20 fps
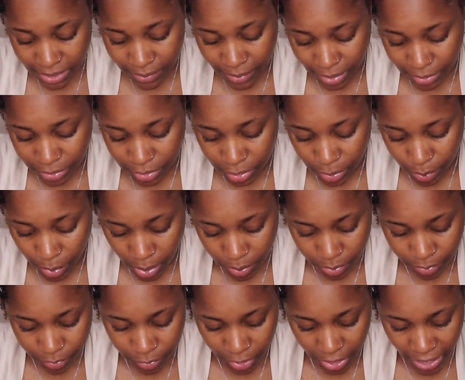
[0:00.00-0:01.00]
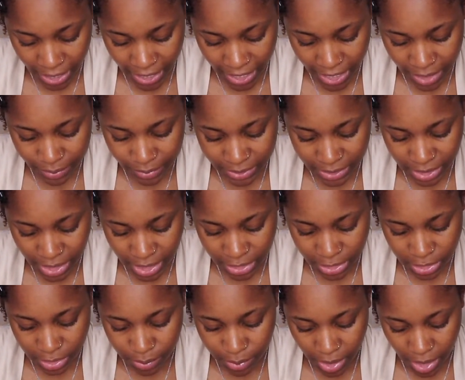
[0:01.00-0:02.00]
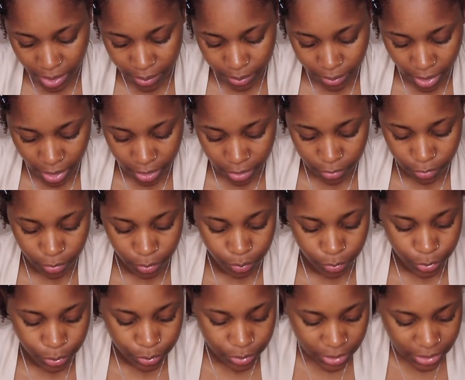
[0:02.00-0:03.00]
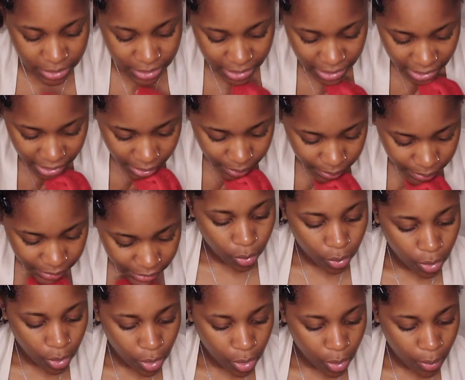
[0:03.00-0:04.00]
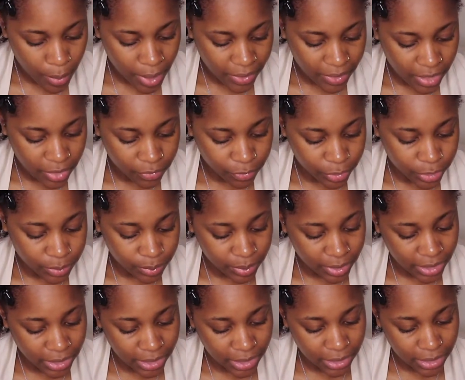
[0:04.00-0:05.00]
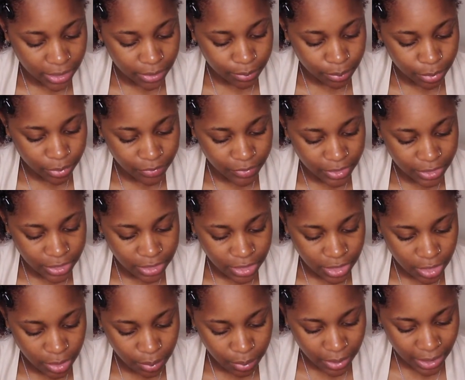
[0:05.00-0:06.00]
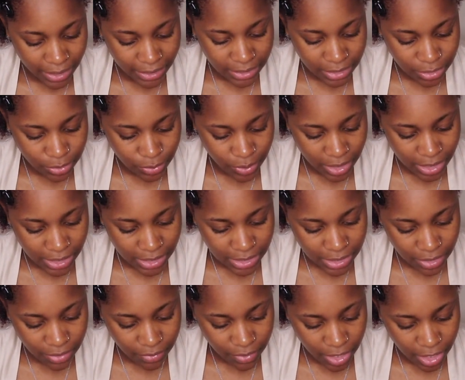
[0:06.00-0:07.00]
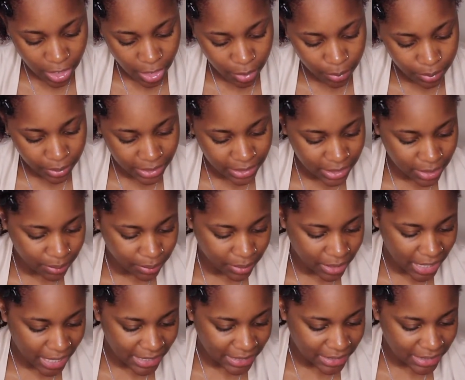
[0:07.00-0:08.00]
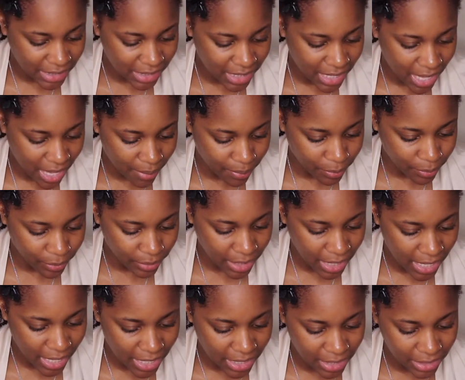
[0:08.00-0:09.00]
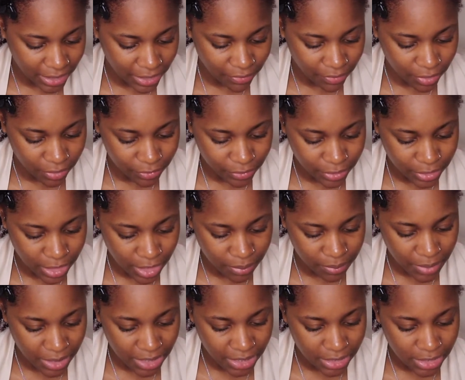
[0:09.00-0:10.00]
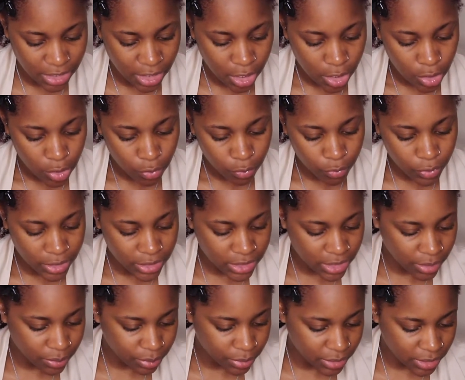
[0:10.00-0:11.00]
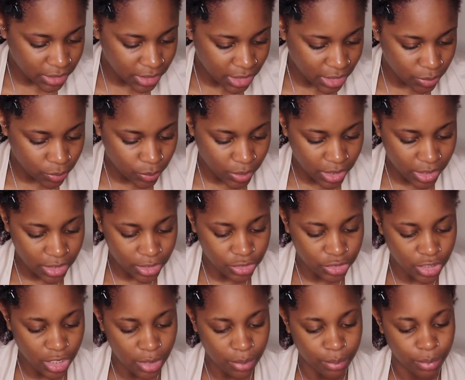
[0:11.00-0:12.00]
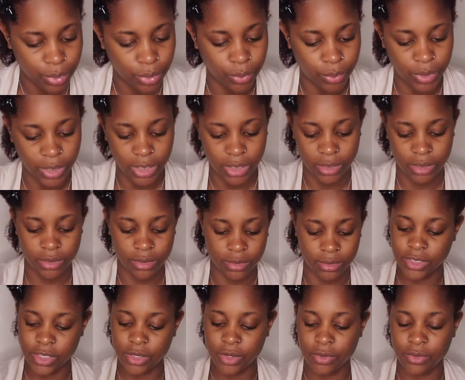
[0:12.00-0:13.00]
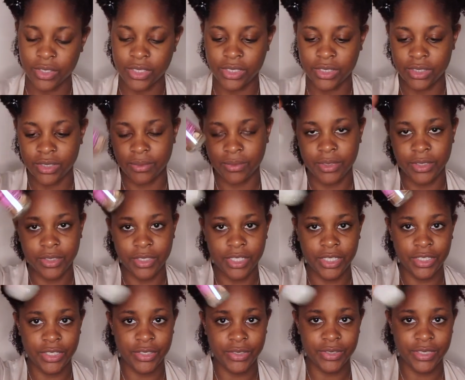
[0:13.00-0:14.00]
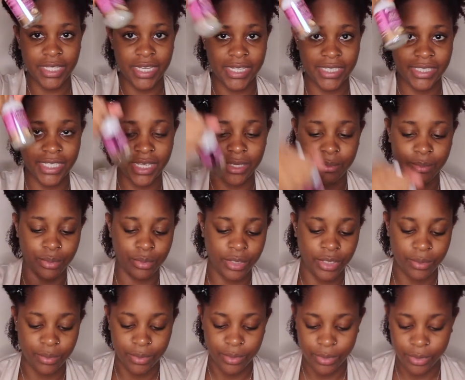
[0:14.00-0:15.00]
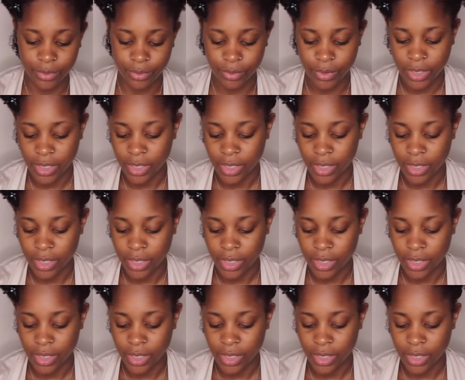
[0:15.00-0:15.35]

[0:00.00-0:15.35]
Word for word: amount into the palm of your hand, massage and apply product from root to tip. Um, and then for split end prevention, apply to ends of hair, place a plastic cap on head and leave on for 10 minutes. Rinse and proceed with shampooing. So this is something you can use as a pre-poo,